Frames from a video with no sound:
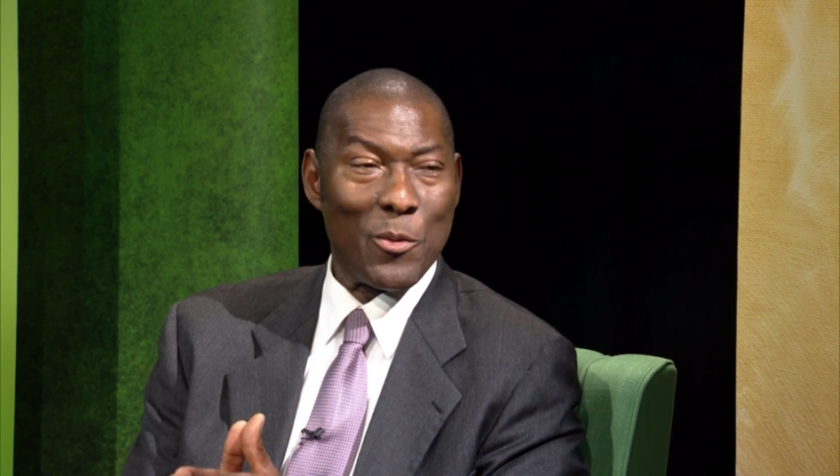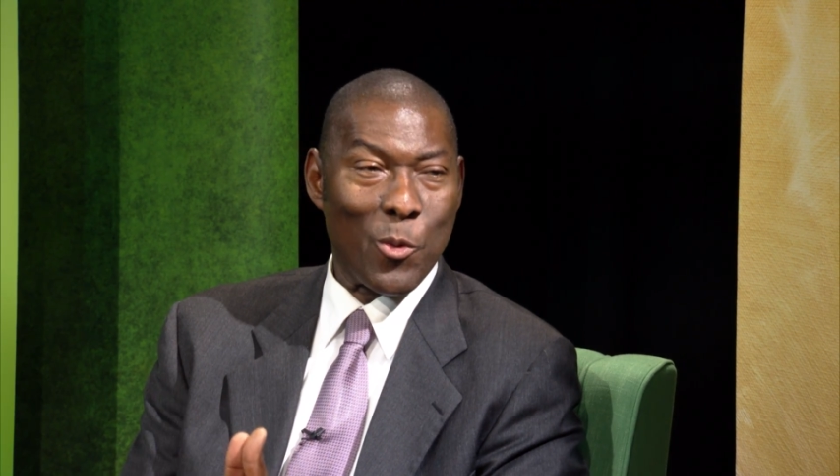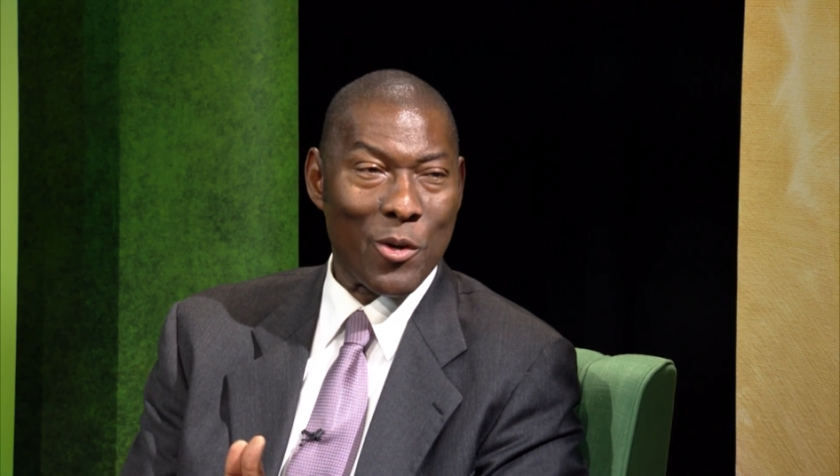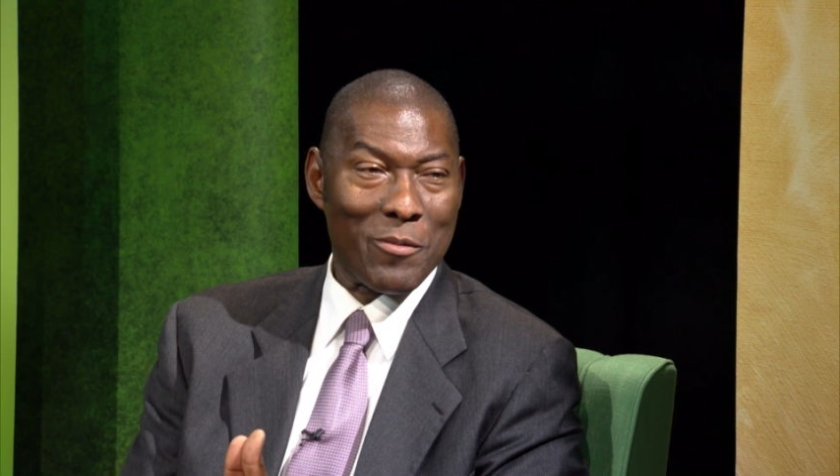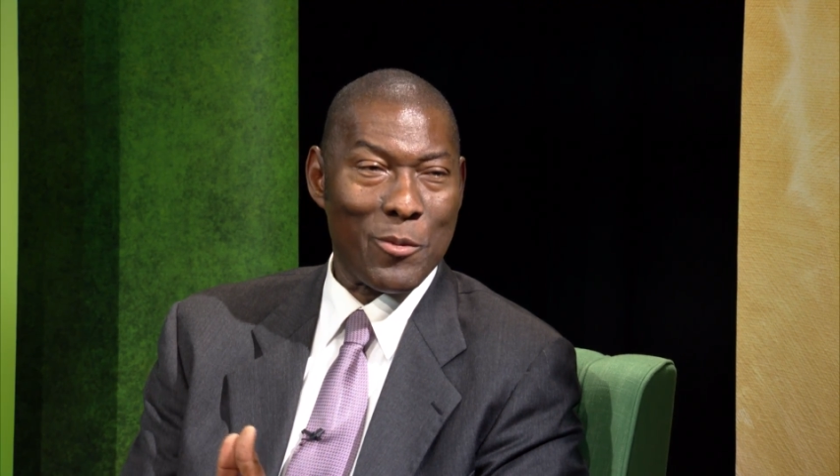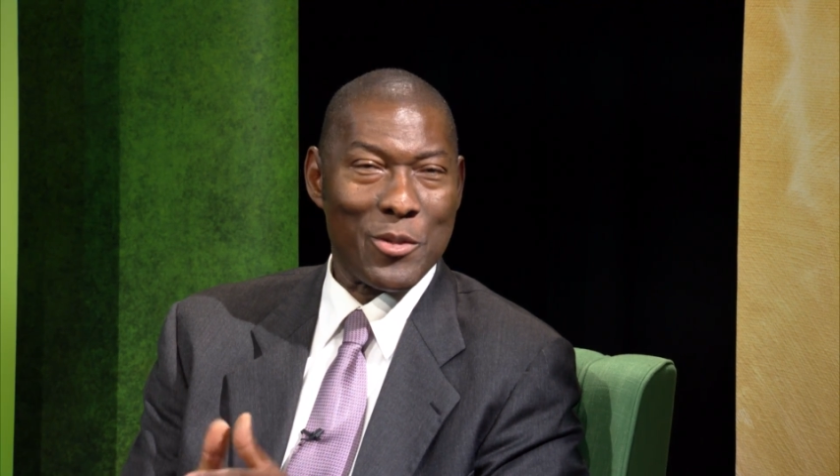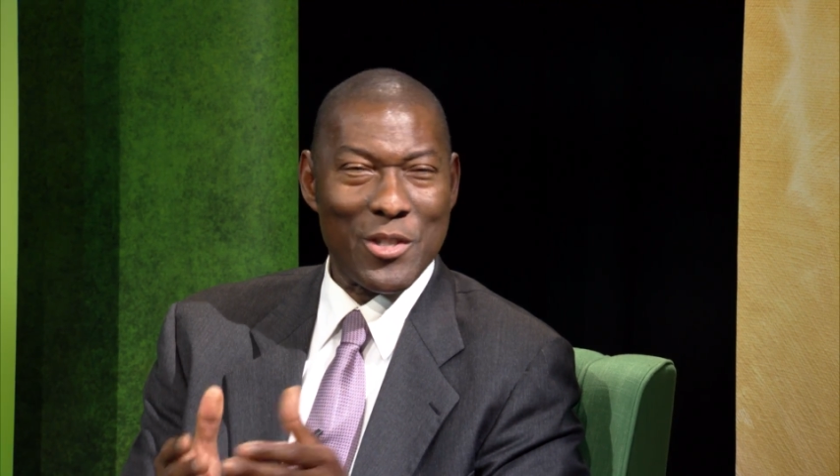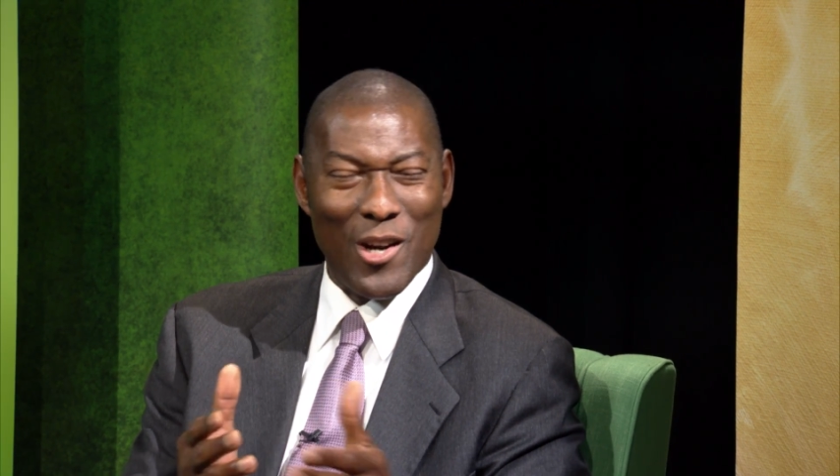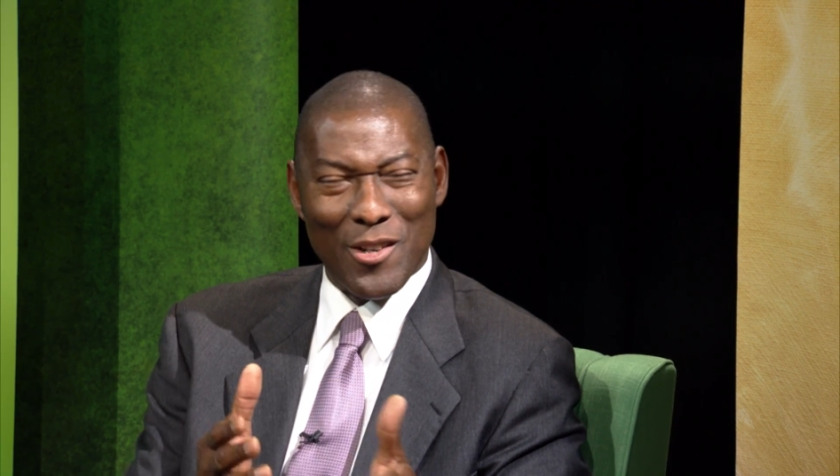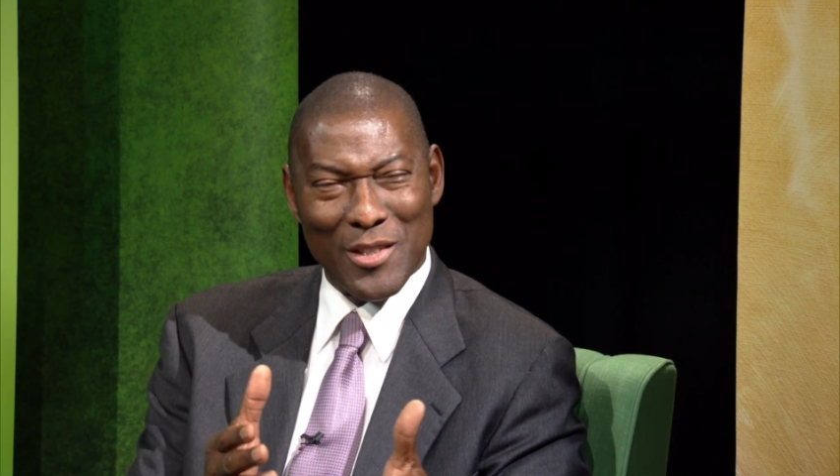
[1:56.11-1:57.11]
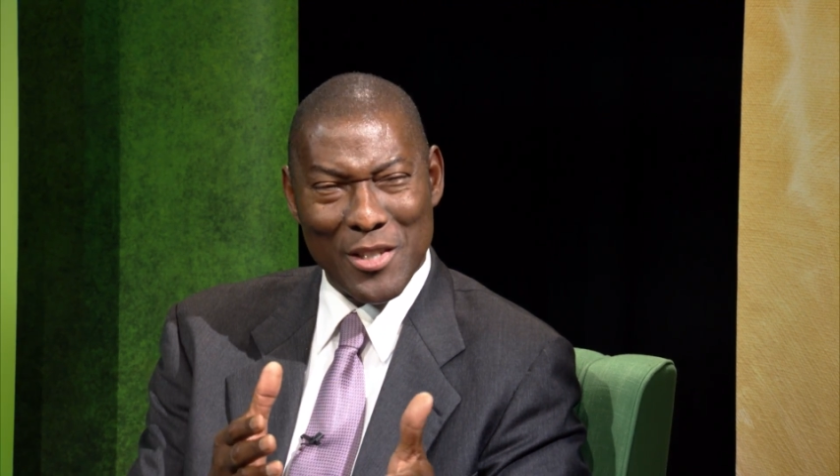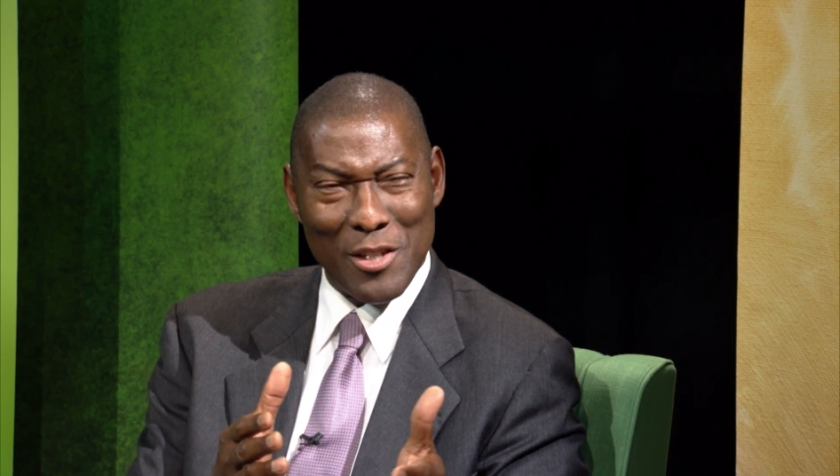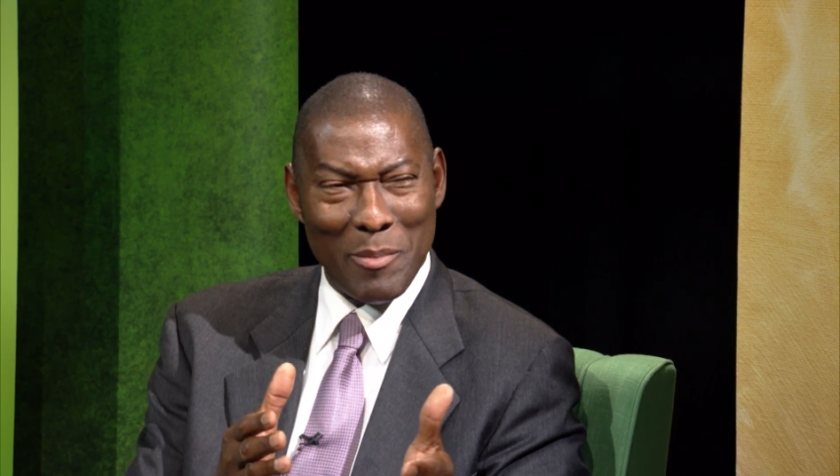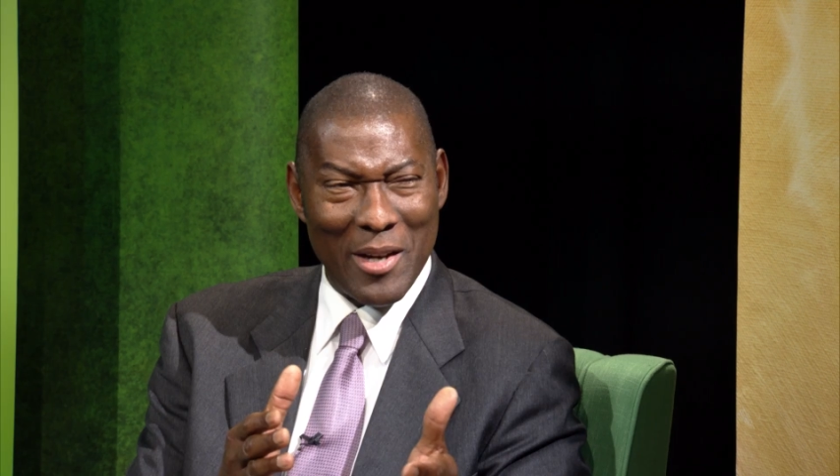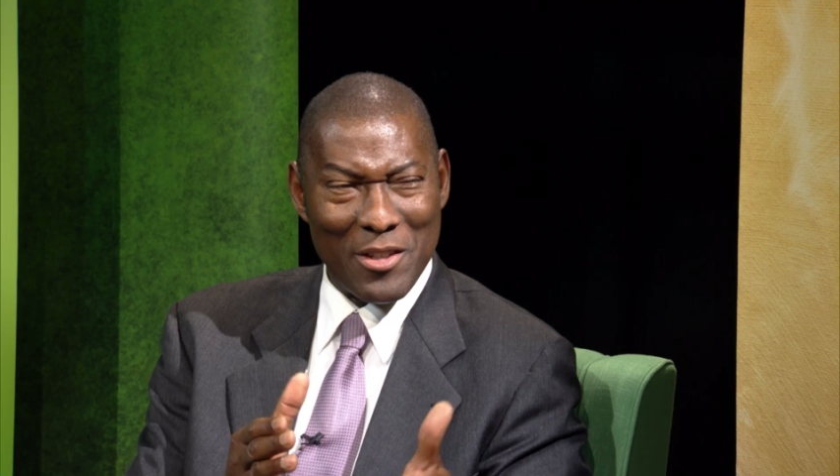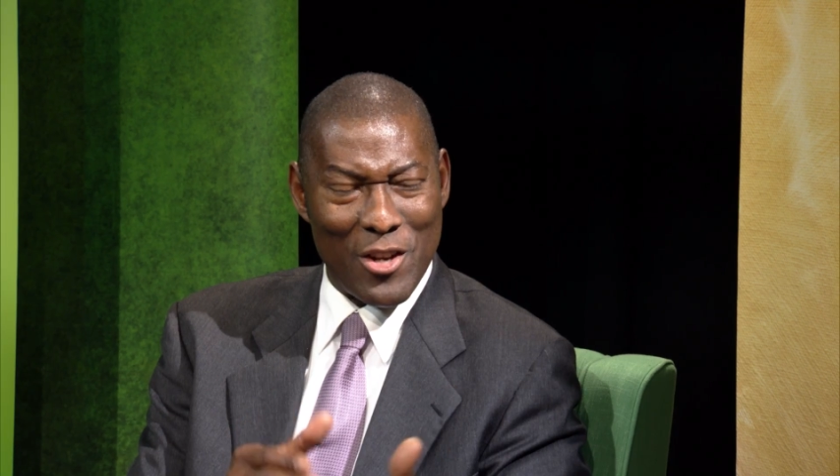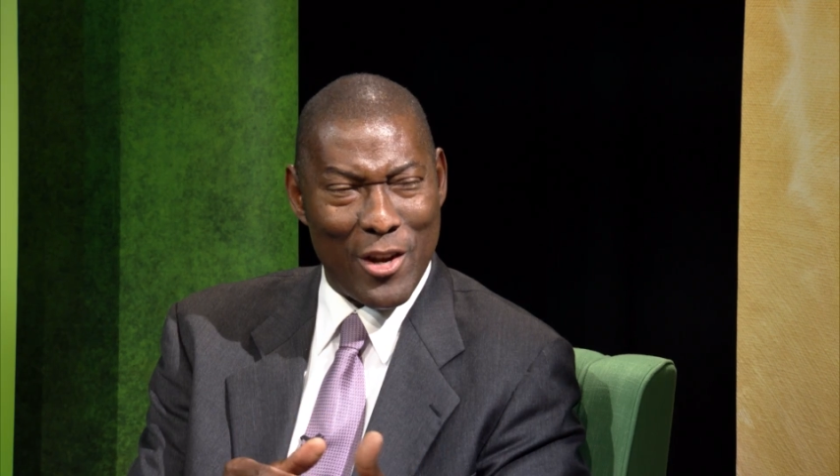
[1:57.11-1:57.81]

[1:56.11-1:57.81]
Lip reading: workforce. Talk to us about the